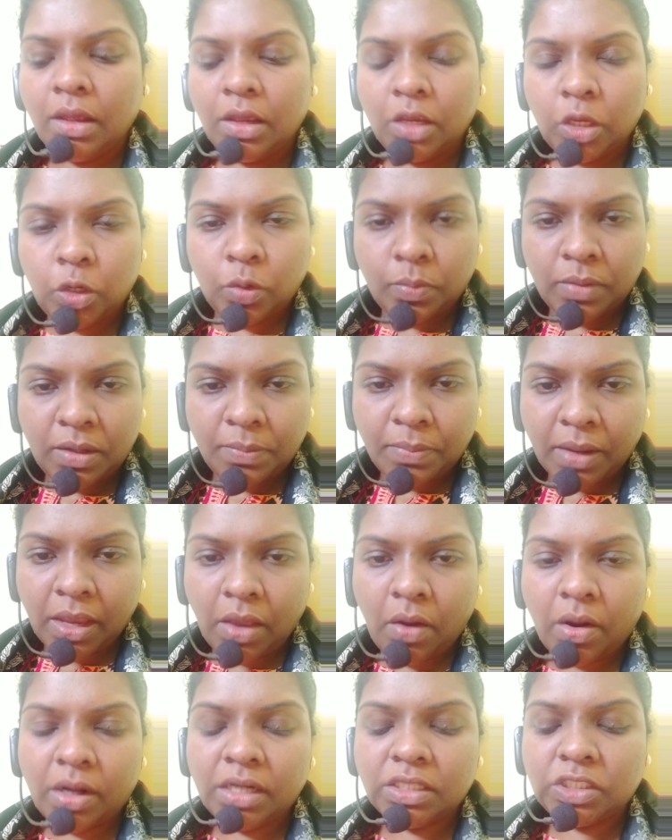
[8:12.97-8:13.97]
human
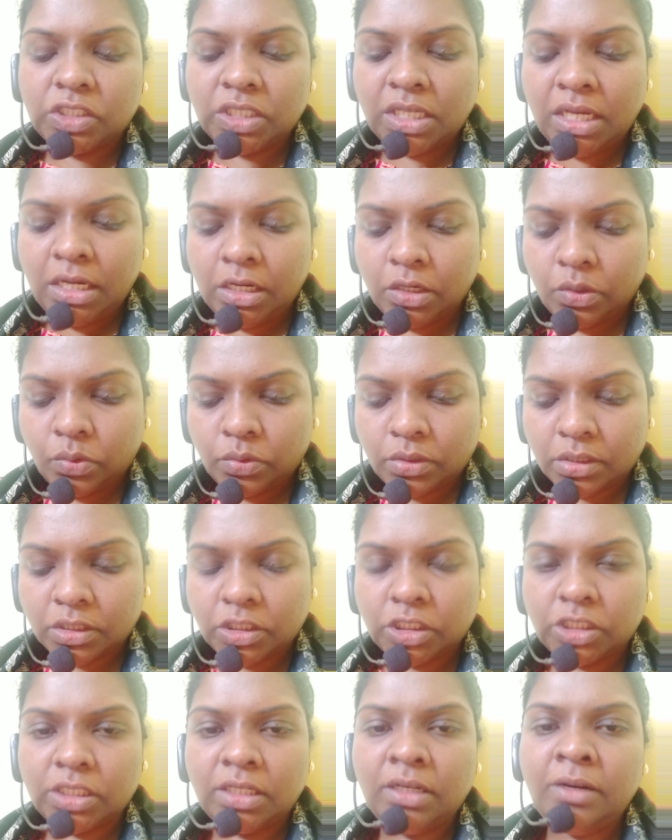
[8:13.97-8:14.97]
biology,
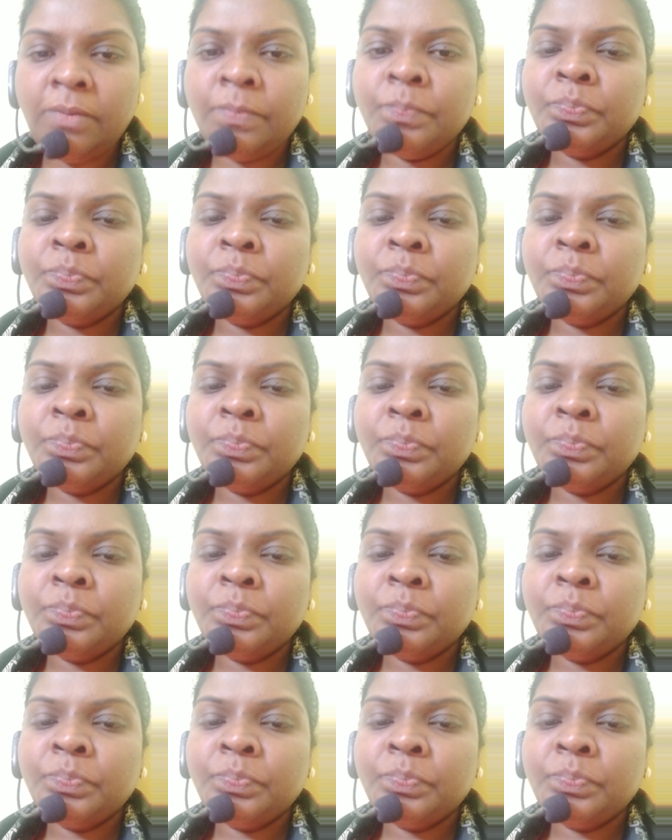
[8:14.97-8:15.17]
nutrition,